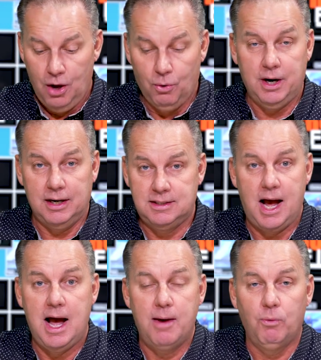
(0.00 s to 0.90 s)
We're in a
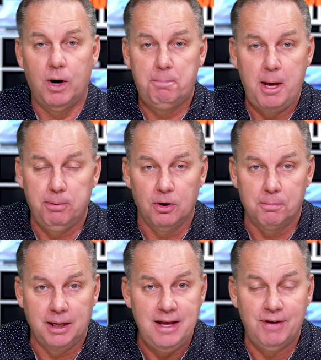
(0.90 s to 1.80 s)
time where people are
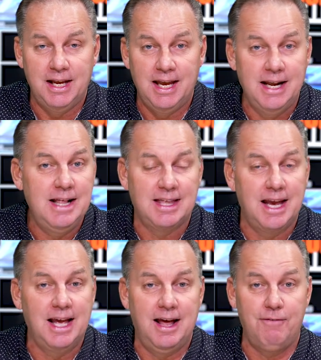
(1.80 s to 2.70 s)
believing
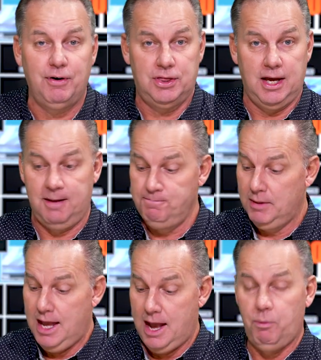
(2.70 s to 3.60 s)
anything and everything,
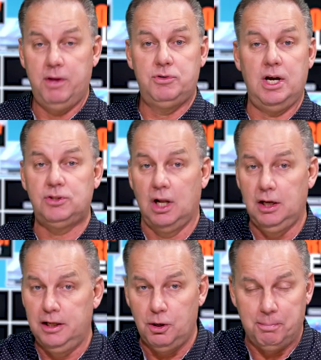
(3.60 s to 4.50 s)
and with just a
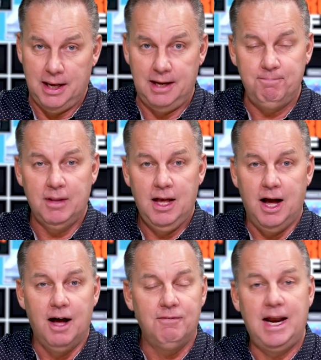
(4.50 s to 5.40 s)
little bit
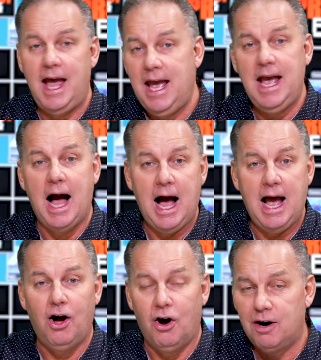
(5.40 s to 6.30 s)
of an
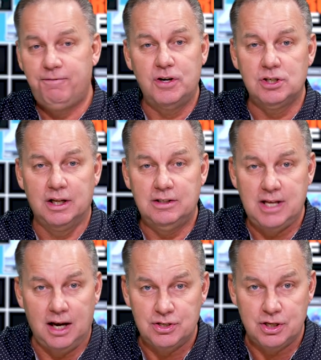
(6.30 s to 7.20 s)
AI, artificial
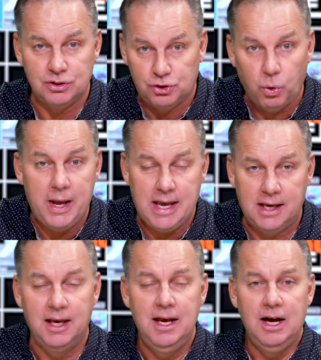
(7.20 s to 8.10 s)
intelligence
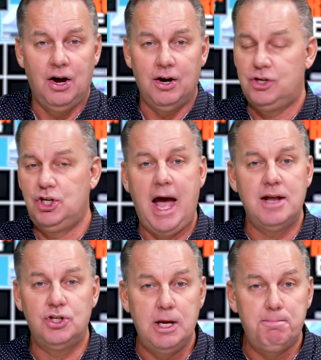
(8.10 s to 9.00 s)
tweak on a
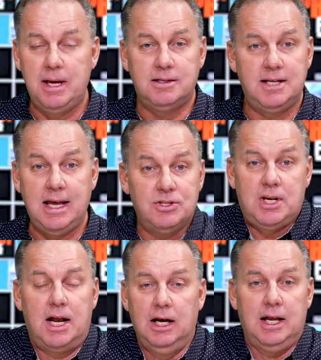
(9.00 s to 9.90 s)
ChatGPT,
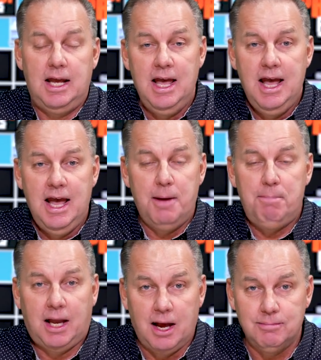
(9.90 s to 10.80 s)
suddenly it
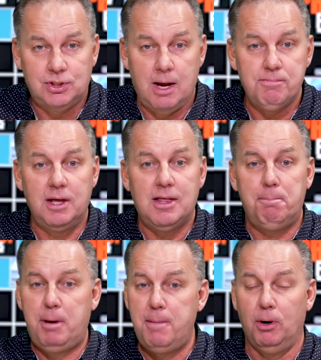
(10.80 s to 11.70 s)
becomes something
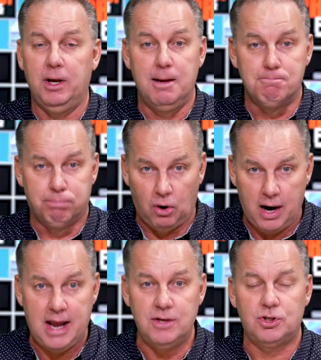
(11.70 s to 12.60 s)
that people
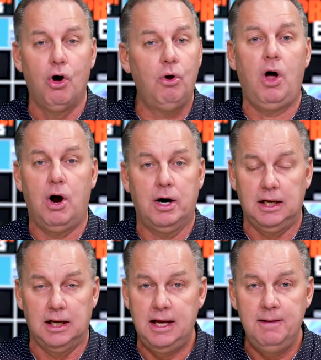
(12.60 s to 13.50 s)
embrace
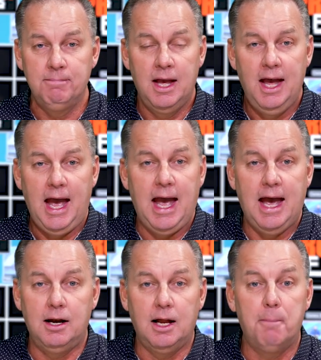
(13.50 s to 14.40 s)
wholeheartedly
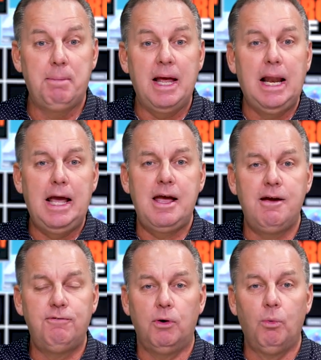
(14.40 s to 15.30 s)
and
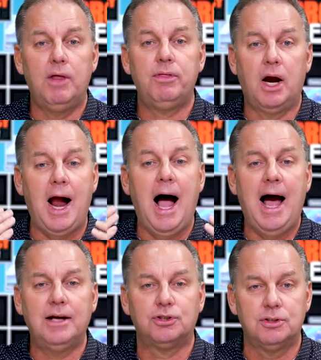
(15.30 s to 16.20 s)
believe what their
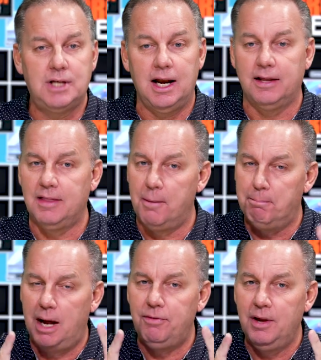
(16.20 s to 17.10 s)
eyes are telling them.
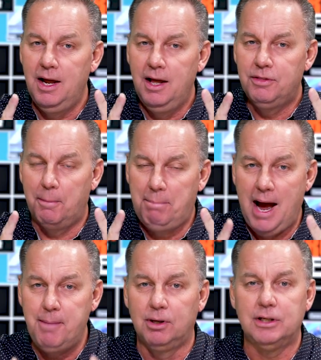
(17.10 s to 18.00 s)
But the
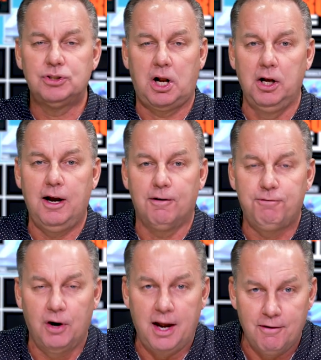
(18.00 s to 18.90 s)
Bible is clear
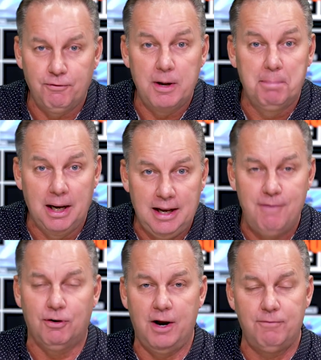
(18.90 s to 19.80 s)
for every
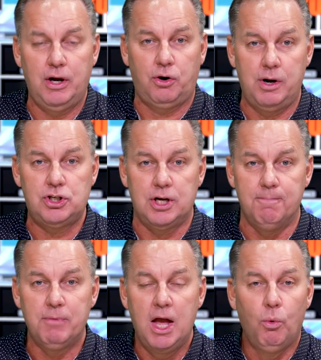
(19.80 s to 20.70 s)
believer, every
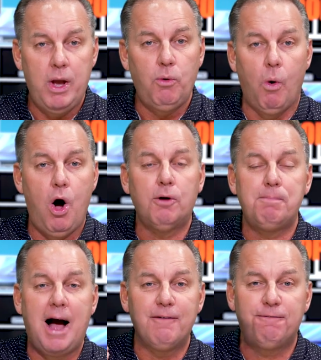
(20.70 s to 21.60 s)
Christian. We walk
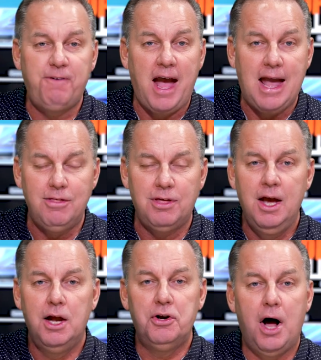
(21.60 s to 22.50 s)
by faith,
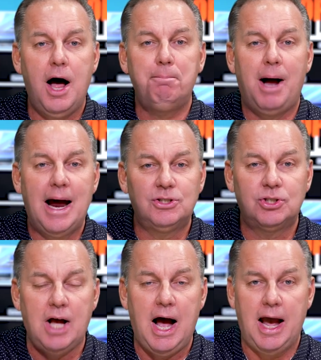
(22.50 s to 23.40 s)
not by
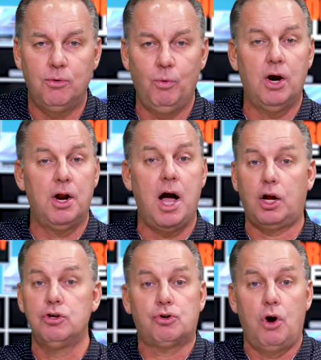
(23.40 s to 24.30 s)
sight. We are not
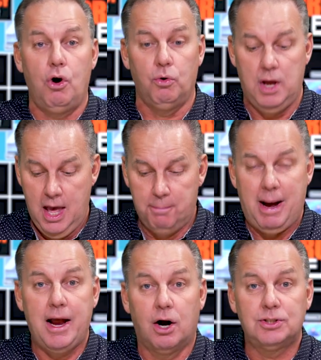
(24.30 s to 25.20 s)
controlled
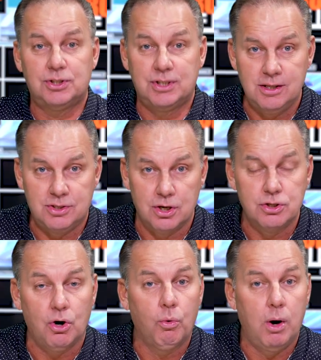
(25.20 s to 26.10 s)
by our
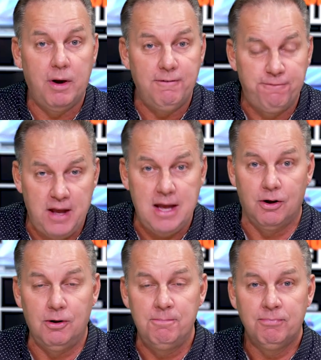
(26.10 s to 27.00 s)
senses or what we
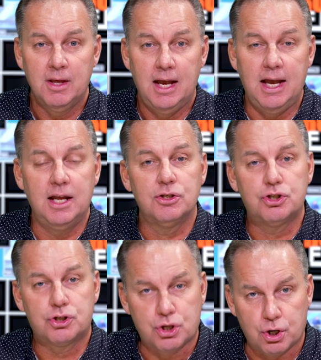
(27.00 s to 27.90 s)
feel. It
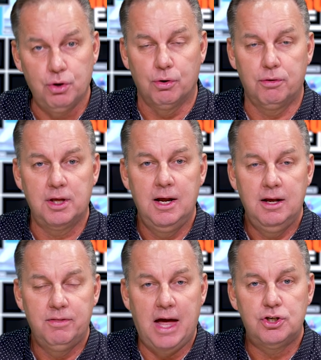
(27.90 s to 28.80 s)
is truth
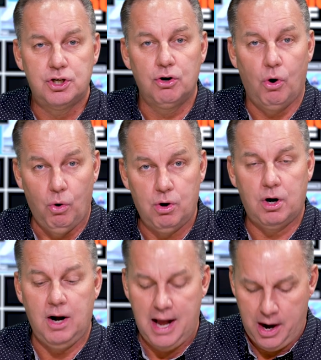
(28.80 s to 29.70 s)
that should
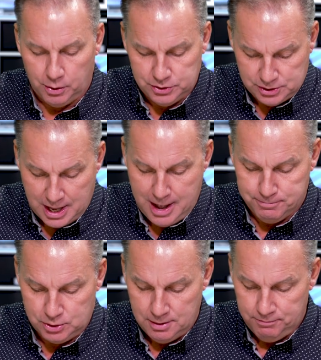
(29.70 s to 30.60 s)
order our
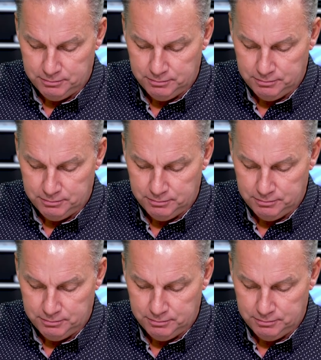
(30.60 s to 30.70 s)
steps.